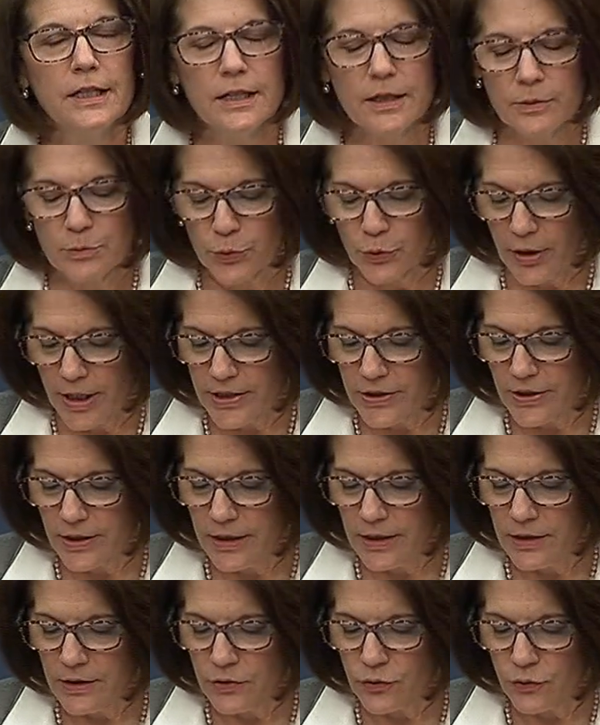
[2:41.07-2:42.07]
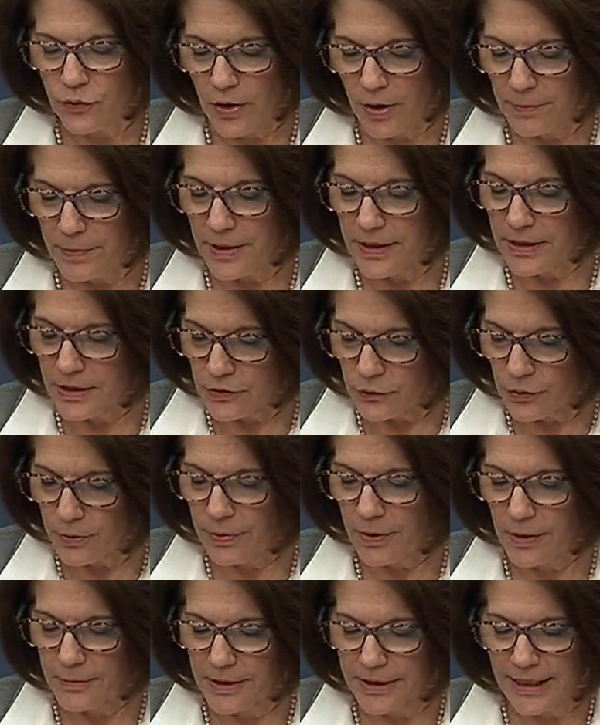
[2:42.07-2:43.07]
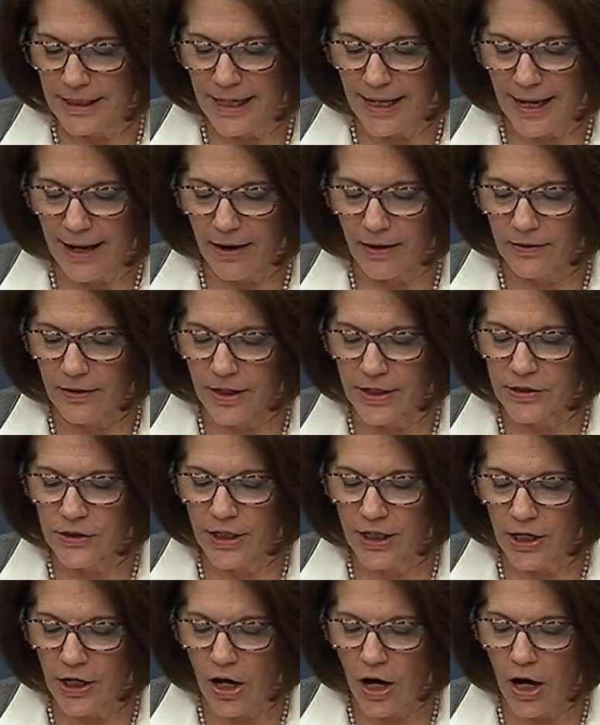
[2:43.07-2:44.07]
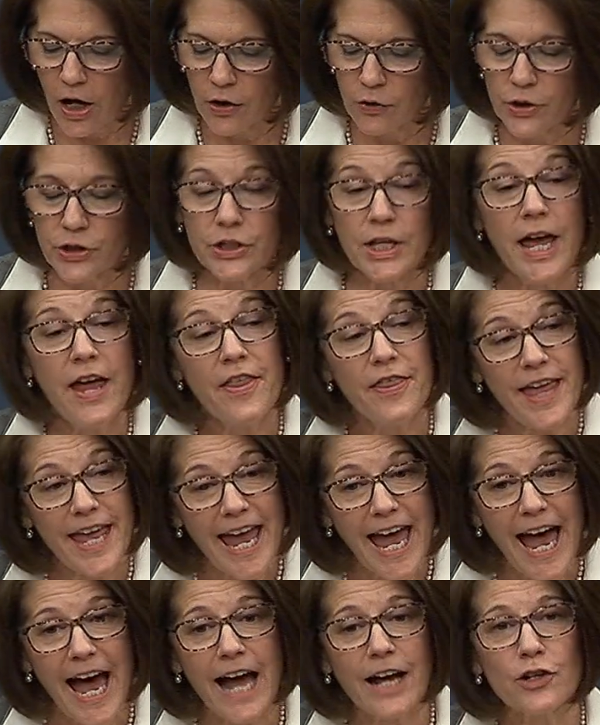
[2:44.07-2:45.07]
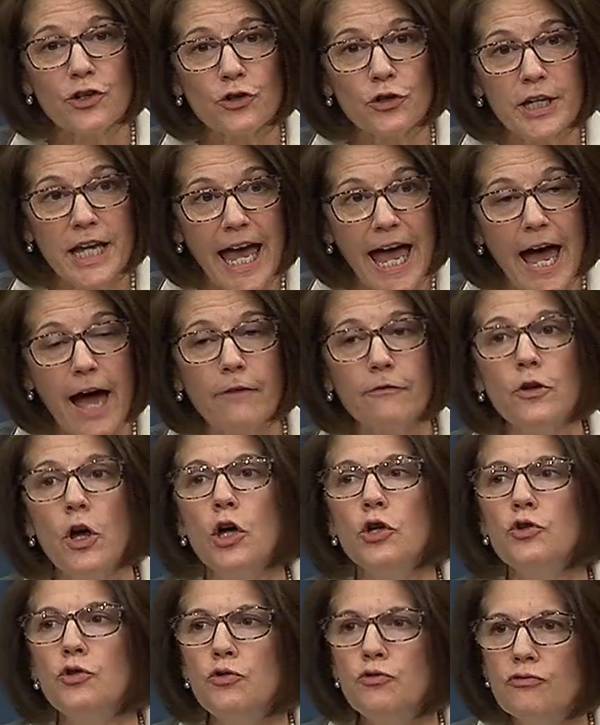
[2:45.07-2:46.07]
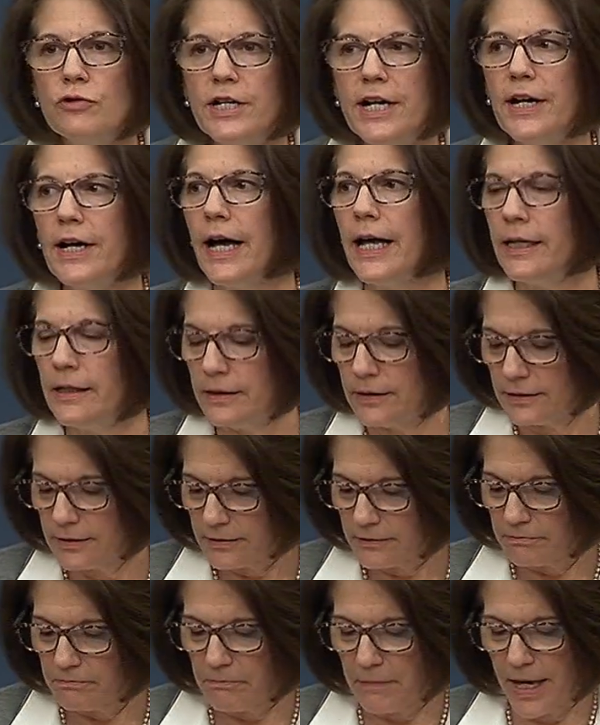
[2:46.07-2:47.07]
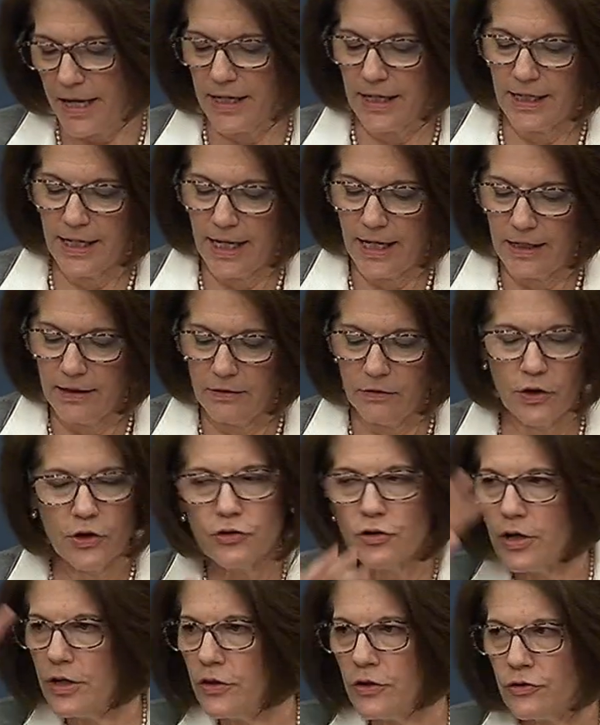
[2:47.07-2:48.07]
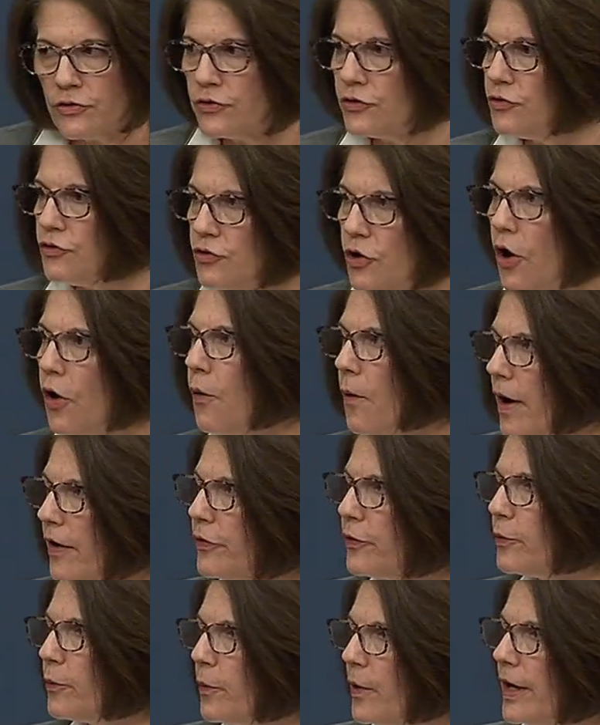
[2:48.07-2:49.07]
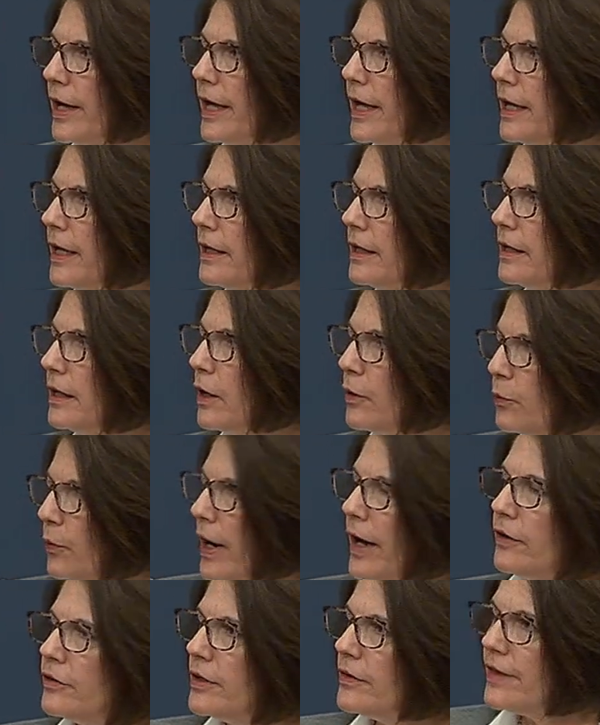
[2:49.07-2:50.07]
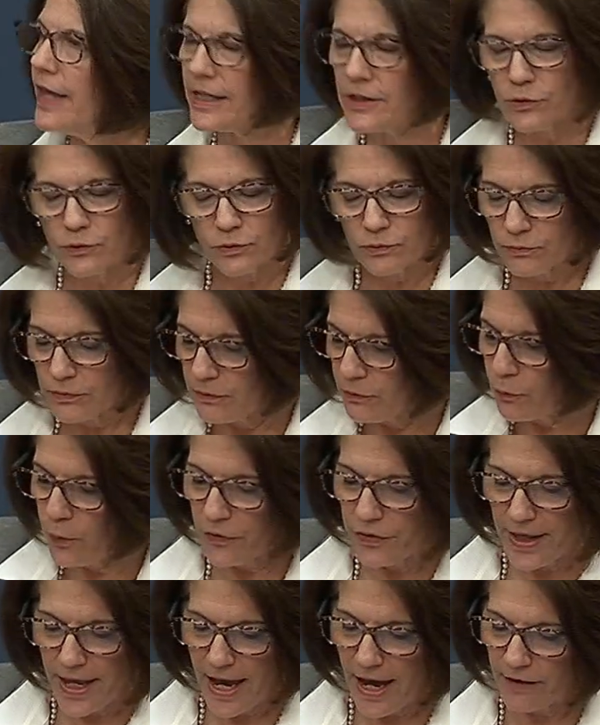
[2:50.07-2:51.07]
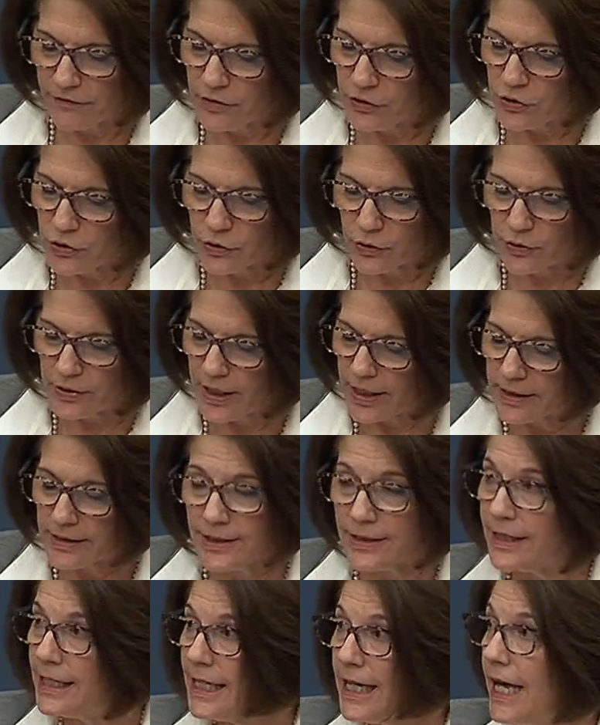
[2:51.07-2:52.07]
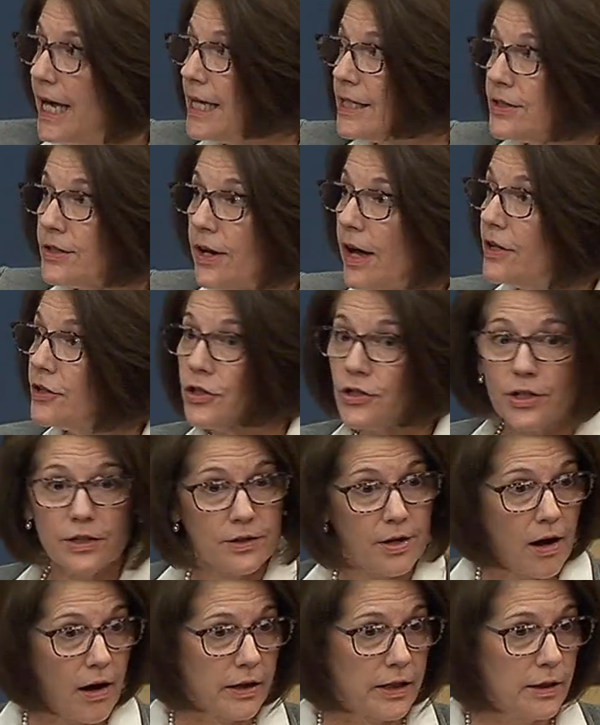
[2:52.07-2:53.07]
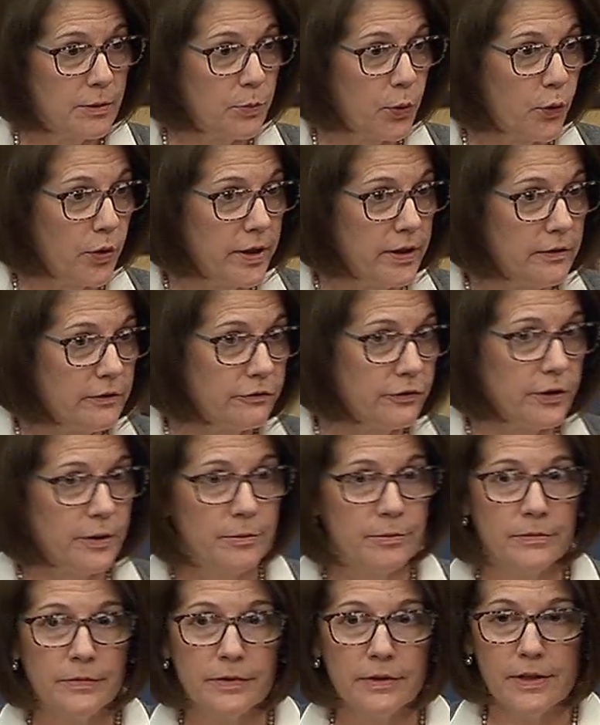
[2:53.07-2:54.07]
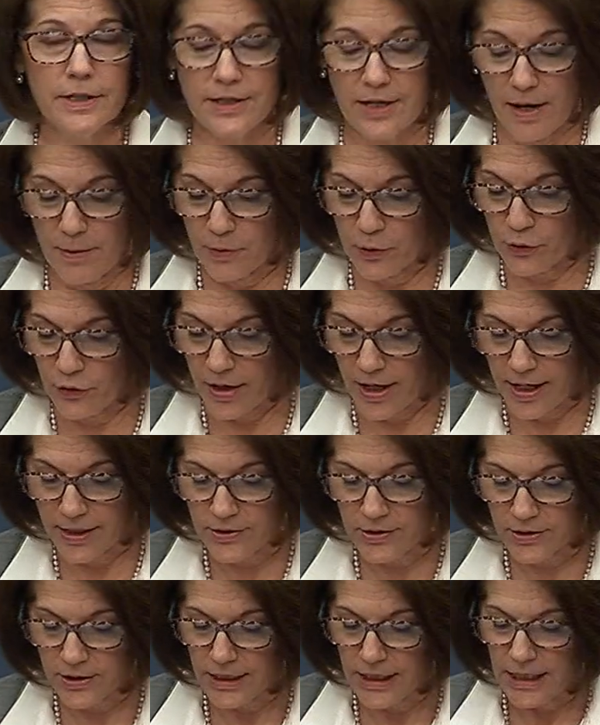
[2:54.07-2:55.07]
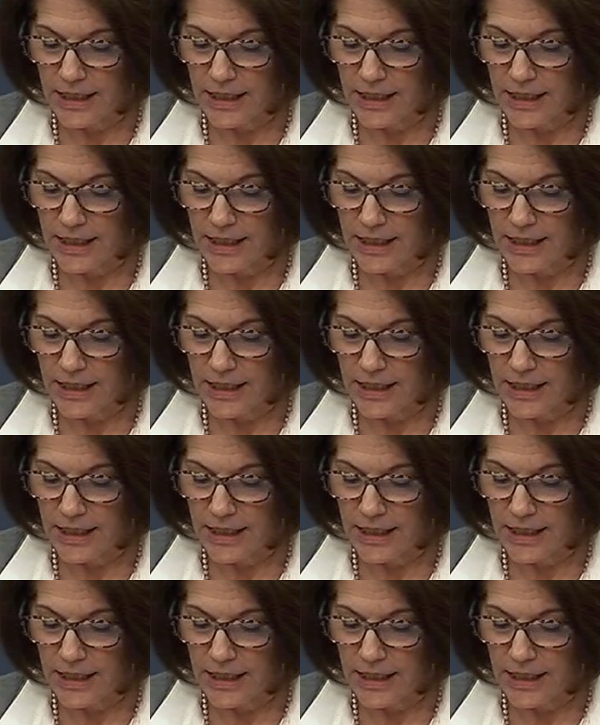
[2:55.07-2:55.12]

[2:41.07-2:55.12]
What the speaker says: President Trump and his Republican allies in Congress, they actually have to gut Medicaid. There's no other way around it. That's what they have to do, and that's not just a talking point from the Democrats.